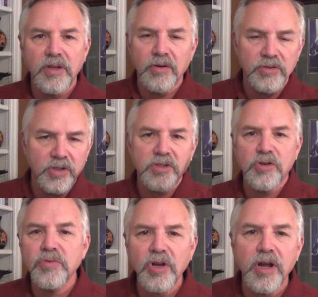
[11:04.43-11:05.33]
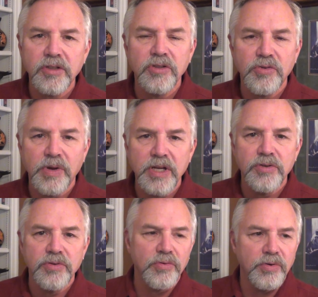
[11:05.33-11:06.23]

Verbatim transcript: you know, just don't talk to strangers,